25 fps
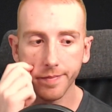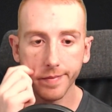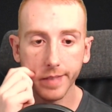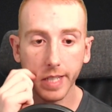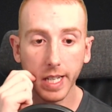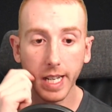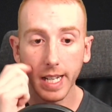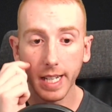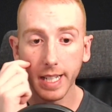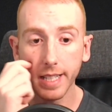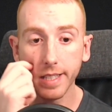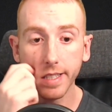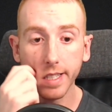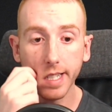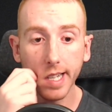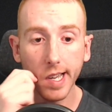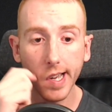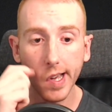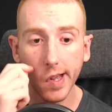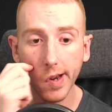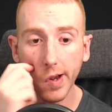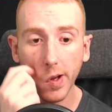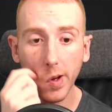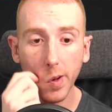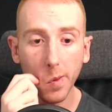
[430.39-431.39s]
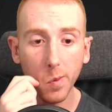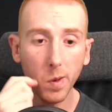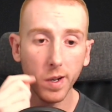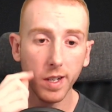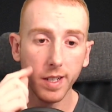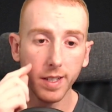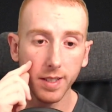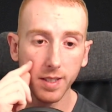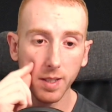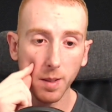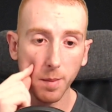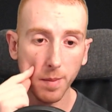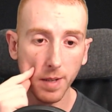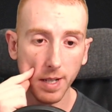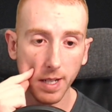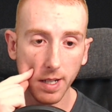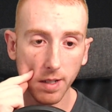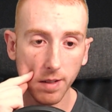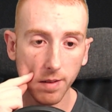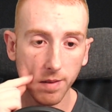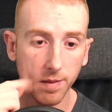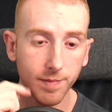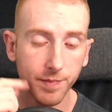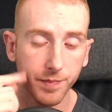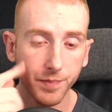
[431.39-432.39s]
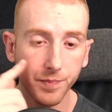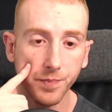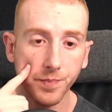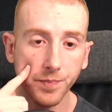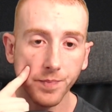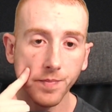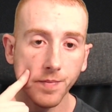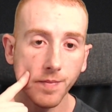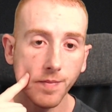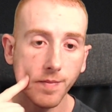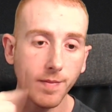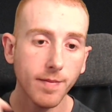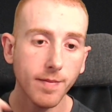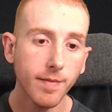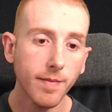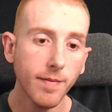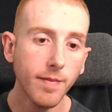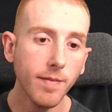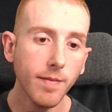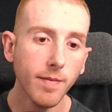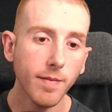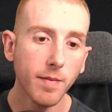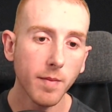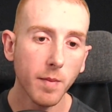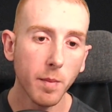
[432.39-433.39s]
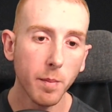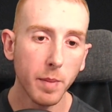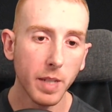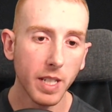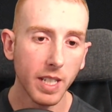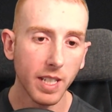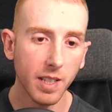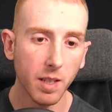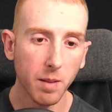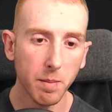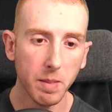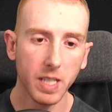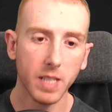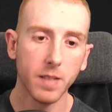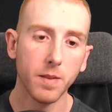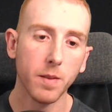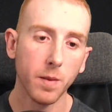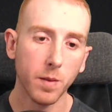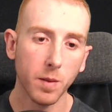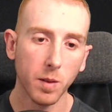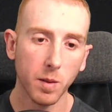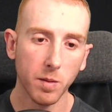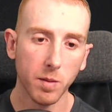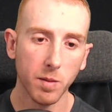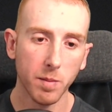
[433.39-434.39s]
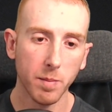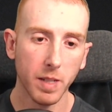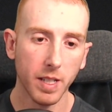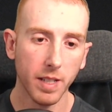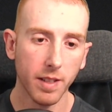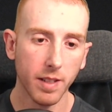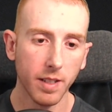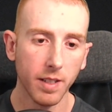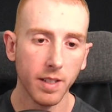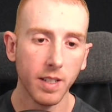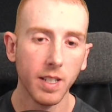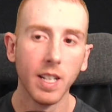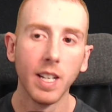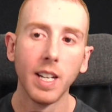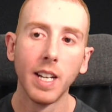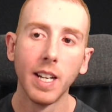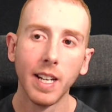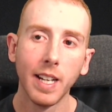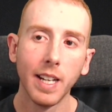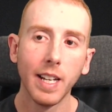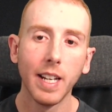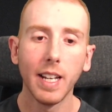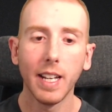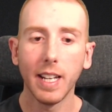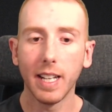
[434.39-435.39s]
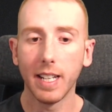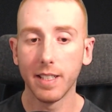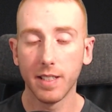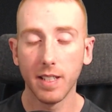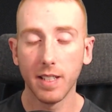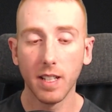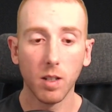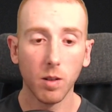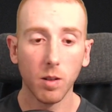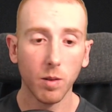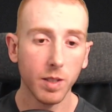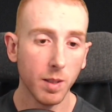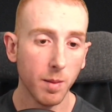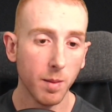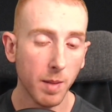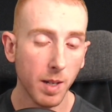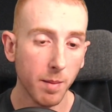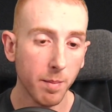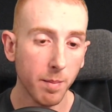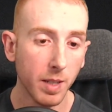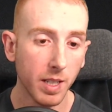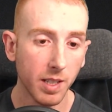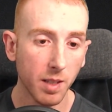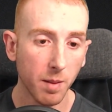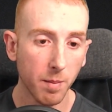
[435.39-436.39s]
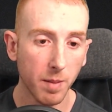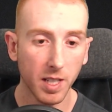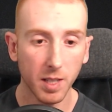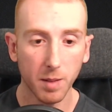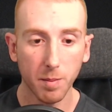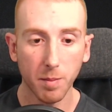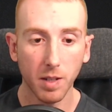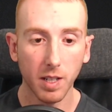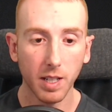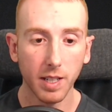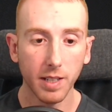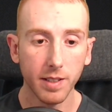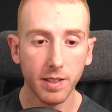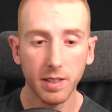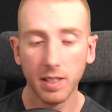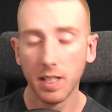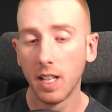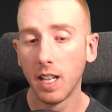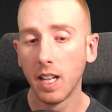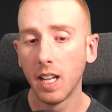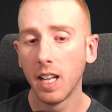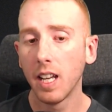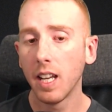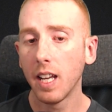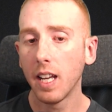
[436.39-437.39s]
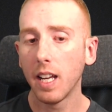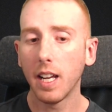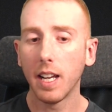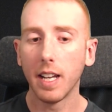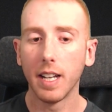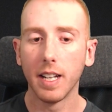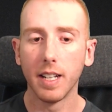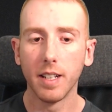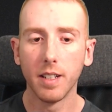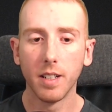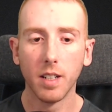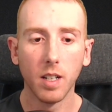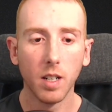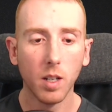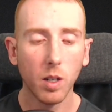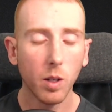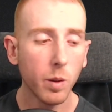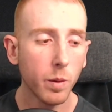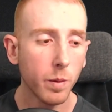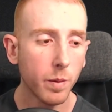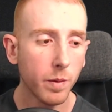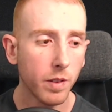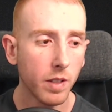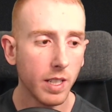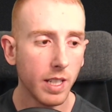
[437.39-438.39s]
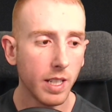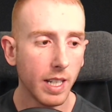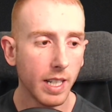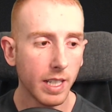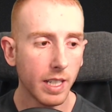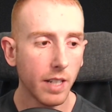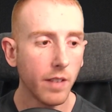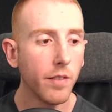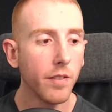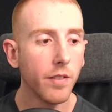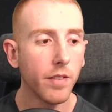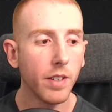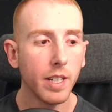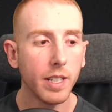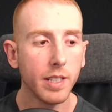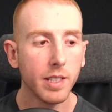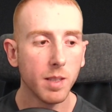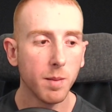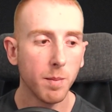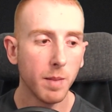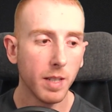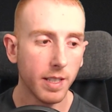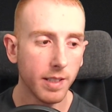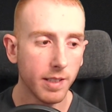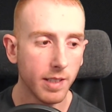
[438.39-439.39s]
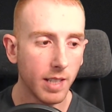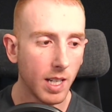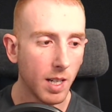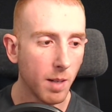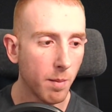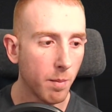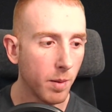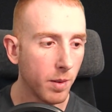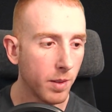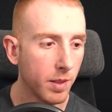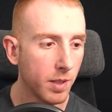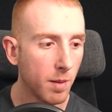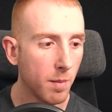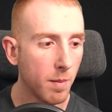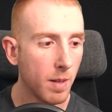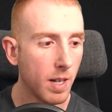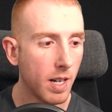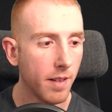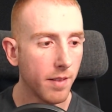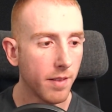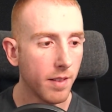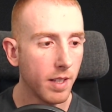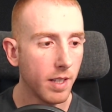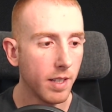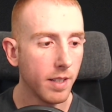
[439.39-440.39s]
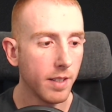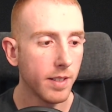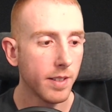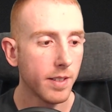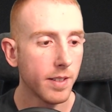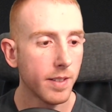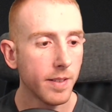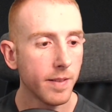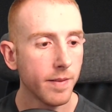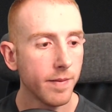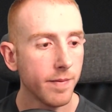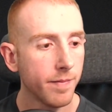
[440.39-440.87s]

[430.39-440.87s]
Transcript: And it's not always about being the best fulfillment method. And it's not always about being the best price. And hopefully I can find some examples about this.